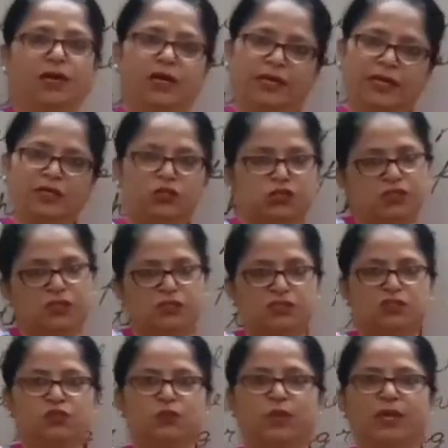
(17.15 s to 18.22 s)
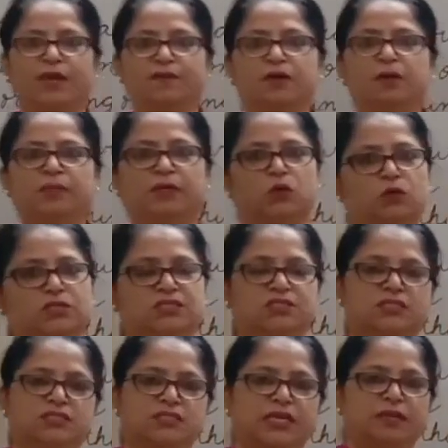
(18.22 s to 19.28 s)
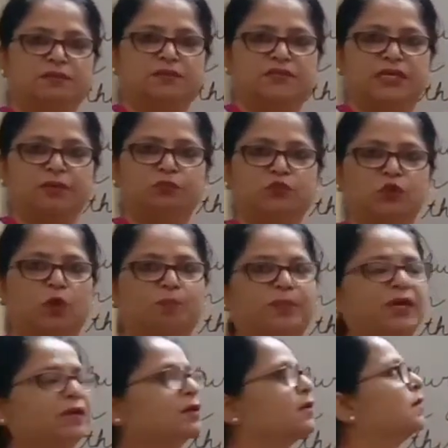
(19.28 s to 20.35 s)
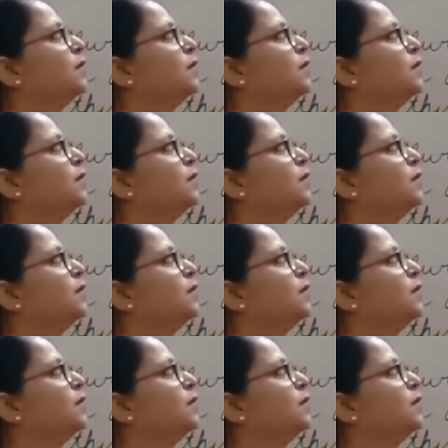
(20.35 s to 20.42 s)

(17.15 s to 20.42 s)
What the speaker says: Again it is together because it's the same topic.